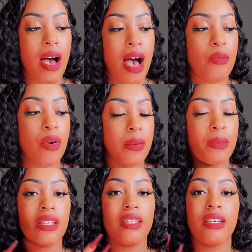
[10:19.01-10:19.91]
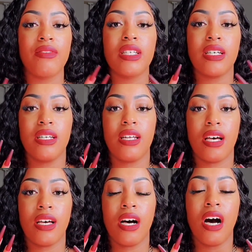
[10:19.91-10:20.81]
I want to be lifted
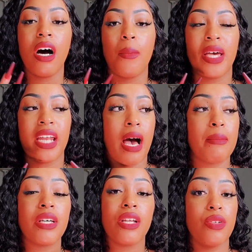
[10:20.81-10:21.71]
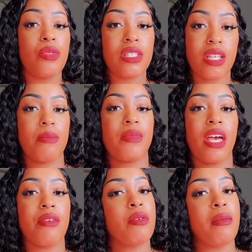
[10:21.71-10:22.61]
up, and I'm going to do the same
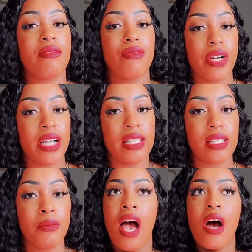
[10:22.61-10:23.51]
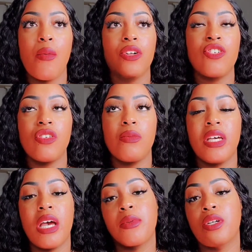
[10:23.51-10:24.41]
thing for my friends. I want you to
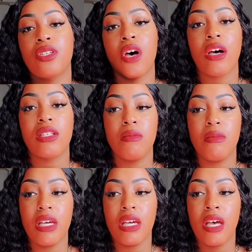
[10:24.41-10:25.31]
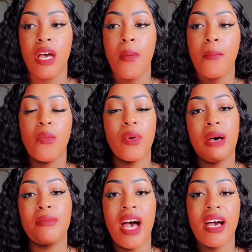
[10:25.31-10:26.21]
be able to talk to me, but what
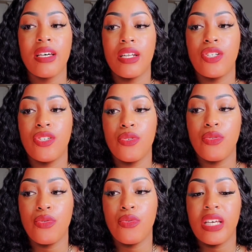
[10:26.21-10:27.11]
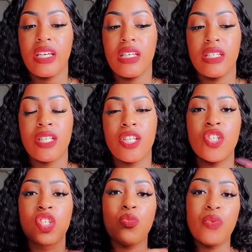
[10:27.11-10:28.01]
I'm not going to do is
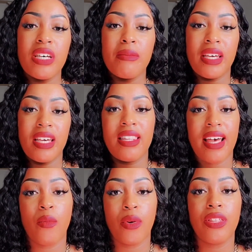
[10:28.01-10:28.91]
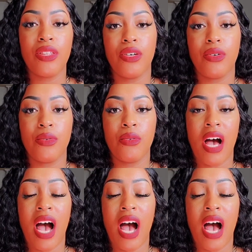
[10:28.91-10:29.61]
swim in that with you.